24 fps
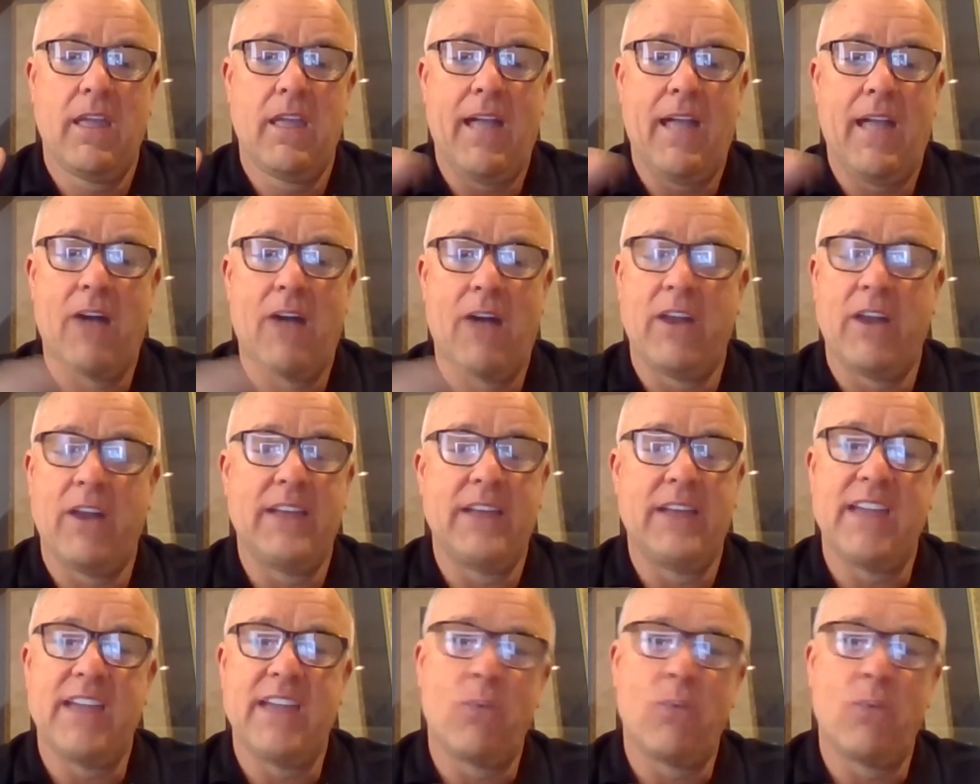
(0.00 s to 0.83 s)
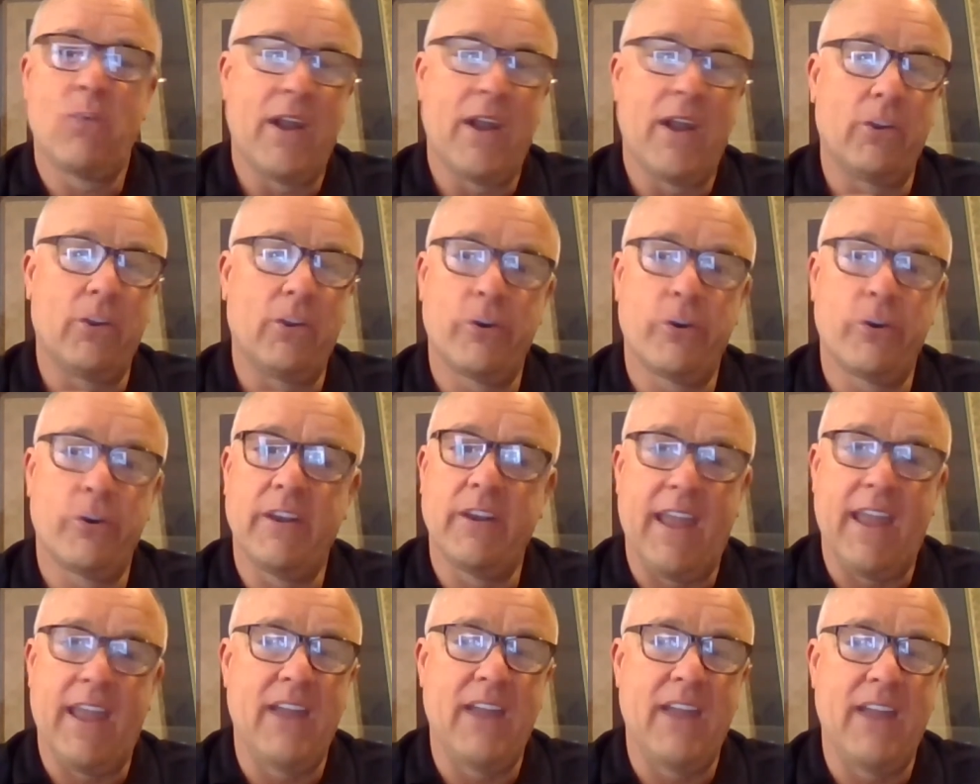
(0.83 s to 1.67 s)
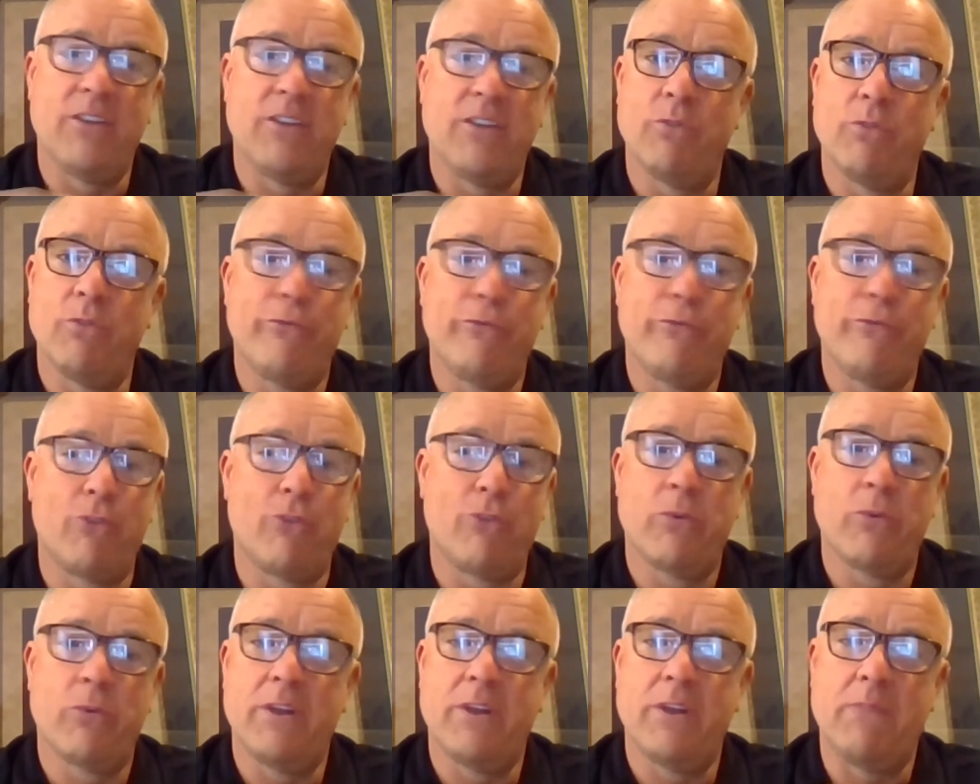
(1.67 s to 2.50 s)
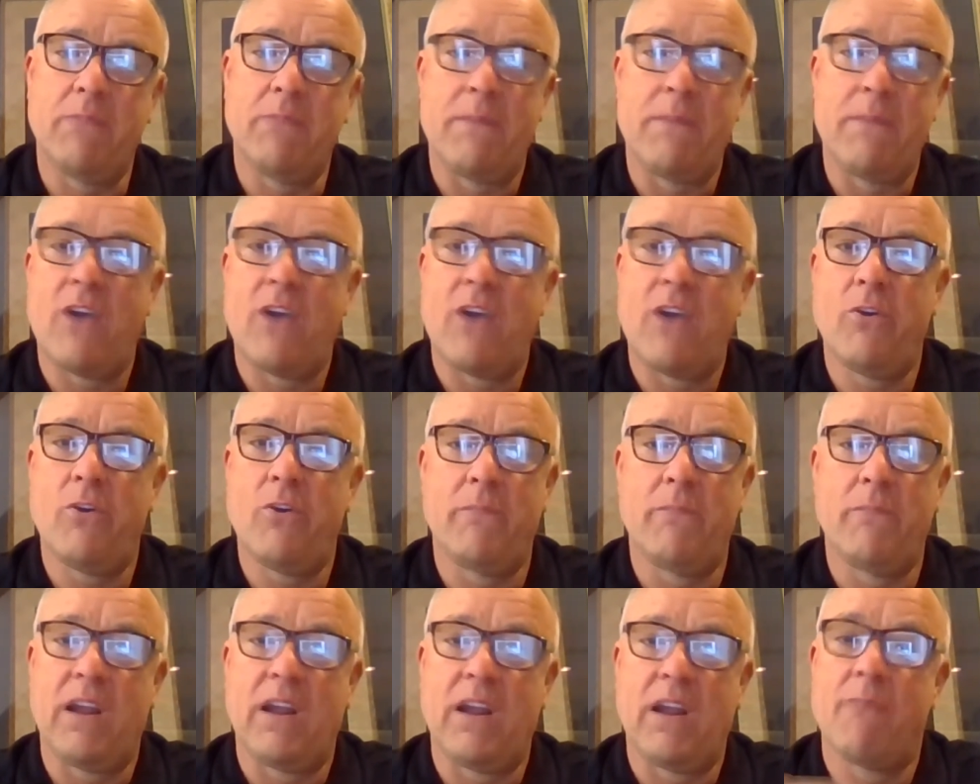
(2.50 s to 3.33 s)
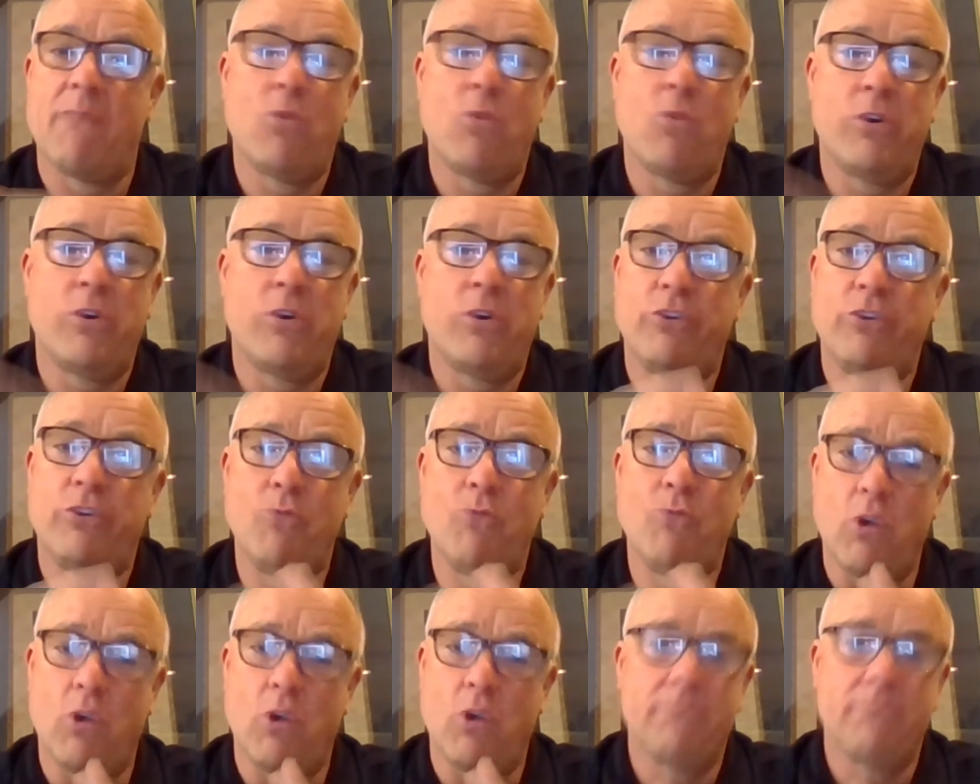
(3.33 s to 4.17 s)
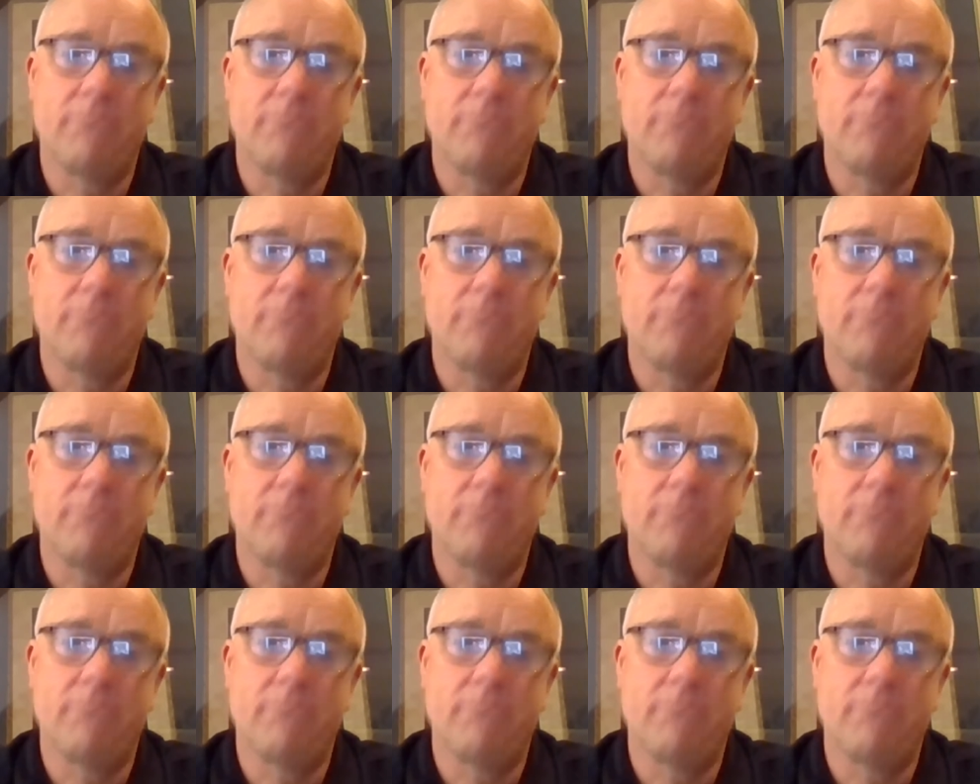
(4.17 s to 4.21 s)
How can I take what I learned and gain to move forward and be better, become more and do more?